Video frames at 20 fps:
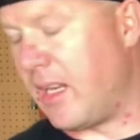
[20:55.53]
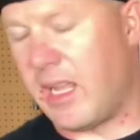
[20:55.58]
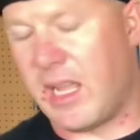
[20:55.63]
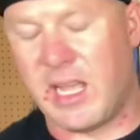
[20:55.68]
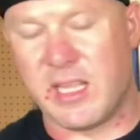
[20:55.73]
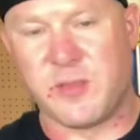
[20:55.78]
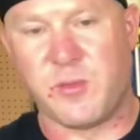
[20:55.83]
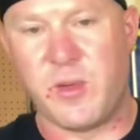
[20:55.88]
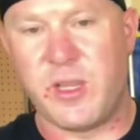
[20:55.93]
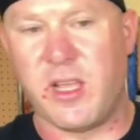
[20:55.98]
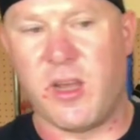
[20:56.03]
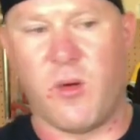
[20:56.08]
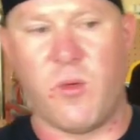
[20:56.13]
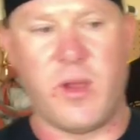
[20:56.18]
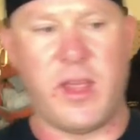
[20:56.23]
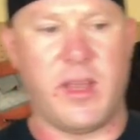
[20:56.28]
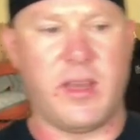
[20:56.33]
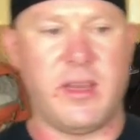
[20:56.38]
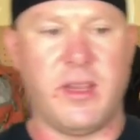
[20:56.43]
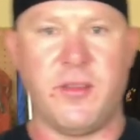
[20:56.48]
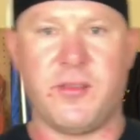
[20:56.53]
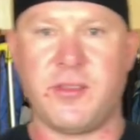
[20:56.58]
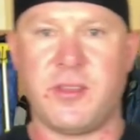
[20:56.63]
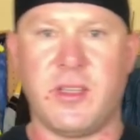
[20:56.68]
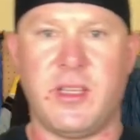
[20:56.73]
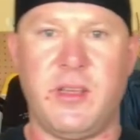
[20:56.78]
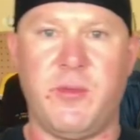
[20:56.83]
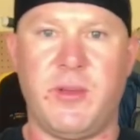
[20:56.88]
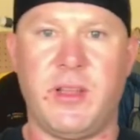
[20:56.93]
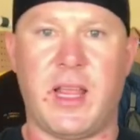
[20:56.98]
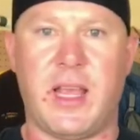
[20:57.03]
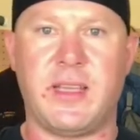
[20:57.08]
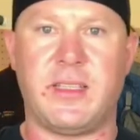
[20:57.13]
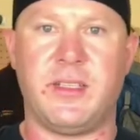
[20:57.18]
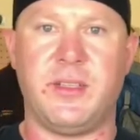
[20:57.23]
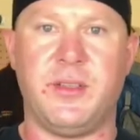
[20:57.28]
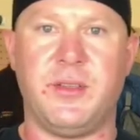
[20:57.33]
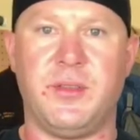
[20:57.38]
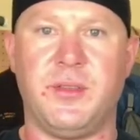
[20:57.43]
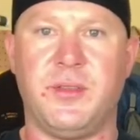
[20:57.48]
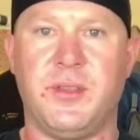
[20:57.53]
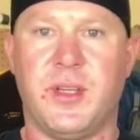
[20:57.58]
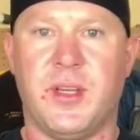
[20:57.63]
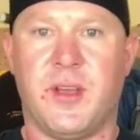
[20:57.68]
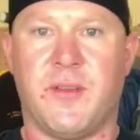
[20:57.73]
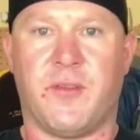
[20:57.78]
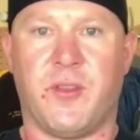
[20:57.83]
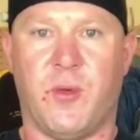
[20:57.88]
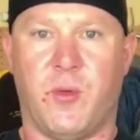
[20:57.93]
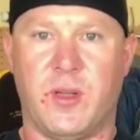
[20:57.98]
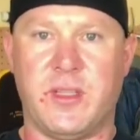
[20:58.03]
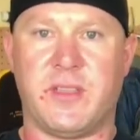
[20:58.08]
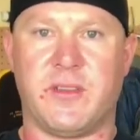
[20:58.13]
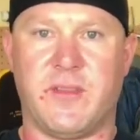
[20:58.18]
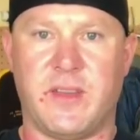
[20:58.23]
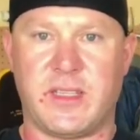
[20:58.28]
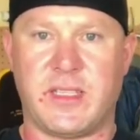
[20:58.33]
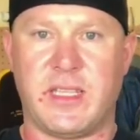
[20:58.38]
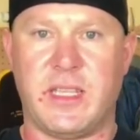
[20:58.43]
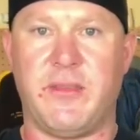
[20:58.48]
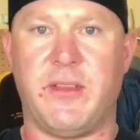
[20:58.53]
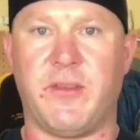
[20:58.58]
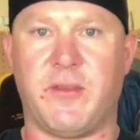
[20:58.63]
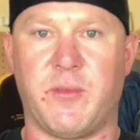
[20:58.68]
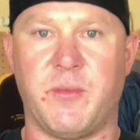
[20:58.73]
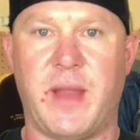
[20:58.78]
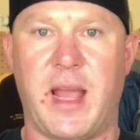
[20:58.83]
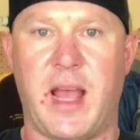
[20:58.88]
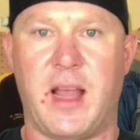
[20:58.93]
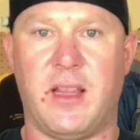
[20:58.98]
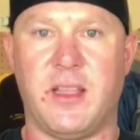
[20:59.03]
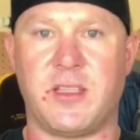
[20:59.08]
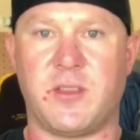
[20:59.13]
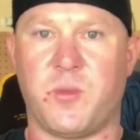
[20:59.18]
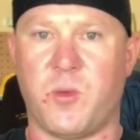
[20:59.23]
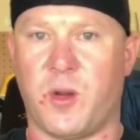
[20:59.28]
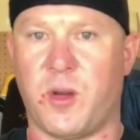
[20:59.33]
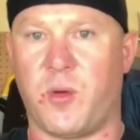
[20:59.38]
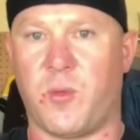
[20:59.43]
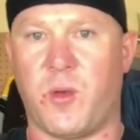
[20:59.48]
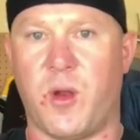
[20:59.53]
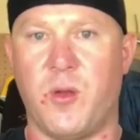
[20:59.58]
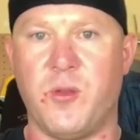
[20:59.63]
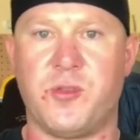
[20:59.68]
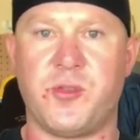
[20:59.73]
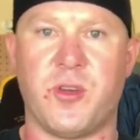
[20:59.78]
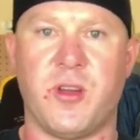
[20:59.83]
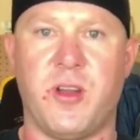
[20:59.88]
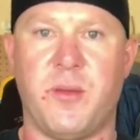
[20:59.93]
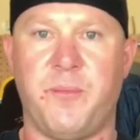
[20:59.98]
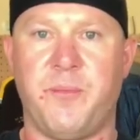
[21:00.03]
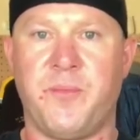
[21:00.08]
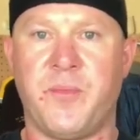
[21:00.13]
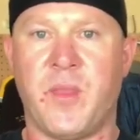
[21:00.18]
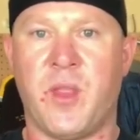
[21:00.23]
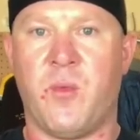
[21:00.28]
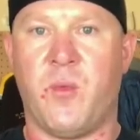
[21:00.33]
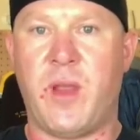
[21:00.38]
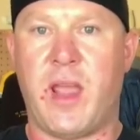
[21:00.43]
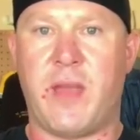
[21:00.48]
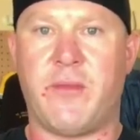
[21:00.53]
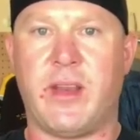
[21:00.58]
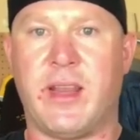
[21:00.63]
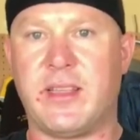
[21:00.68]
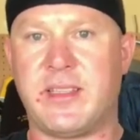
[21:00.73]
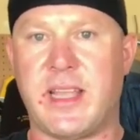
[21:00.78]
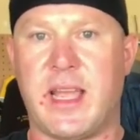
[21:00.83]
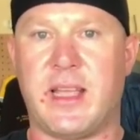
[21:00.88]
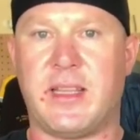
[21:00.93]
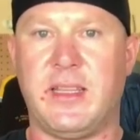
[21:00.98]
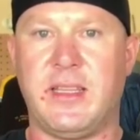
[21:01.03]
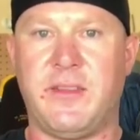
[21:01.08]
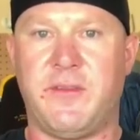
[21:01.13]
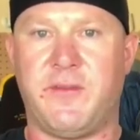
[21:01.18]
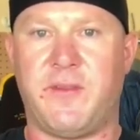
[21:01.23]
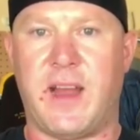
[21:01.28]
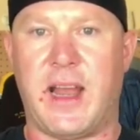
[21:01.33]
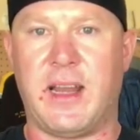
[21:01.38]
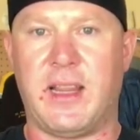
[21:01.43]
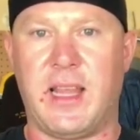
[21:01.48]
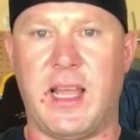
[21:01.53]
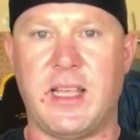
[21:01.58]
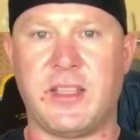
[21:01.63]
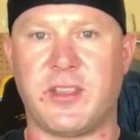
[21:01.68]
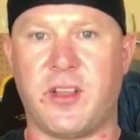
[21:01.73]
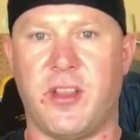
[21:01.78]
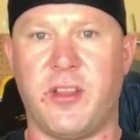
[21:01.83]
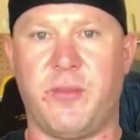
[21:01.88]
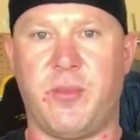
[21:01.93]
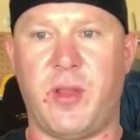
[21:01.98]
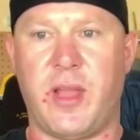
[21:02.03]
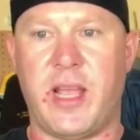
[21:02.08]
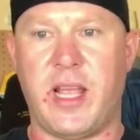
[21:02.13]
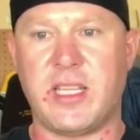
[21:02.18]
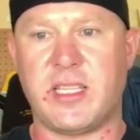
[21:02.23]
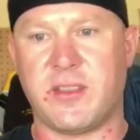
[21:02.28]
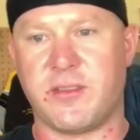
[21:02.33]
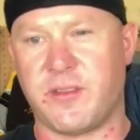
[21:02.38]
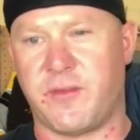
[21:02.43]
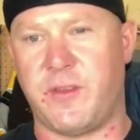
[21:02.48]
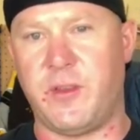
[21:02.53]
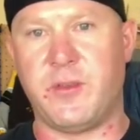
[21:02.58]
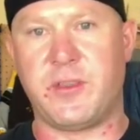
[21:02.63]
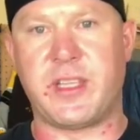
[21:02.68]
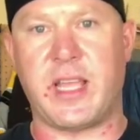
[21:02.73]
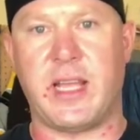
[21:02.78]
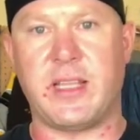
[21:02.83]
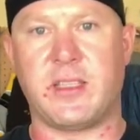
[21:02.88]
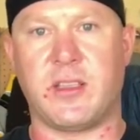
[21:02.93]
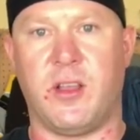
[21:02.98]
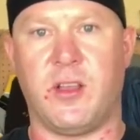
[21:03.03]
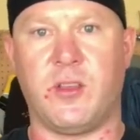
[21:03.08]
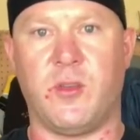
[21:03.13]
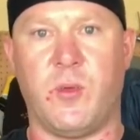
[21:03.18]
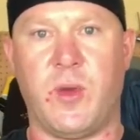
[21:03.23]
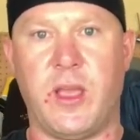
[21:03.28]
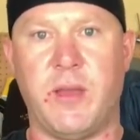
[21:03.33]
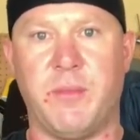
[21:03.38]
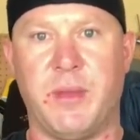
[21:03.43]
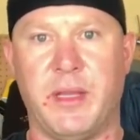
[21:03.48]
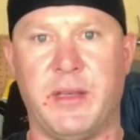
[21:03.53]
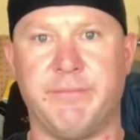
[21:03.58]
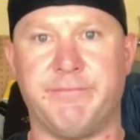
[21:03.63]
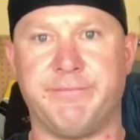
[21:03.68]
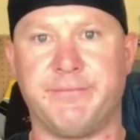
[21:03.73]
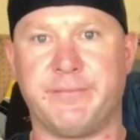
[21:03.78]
As we go in, usually we like to, for the ones of us leaving from Dallas, we're going to road trip. We haven't exactly finalized all the plans. There's a few sites along the way, but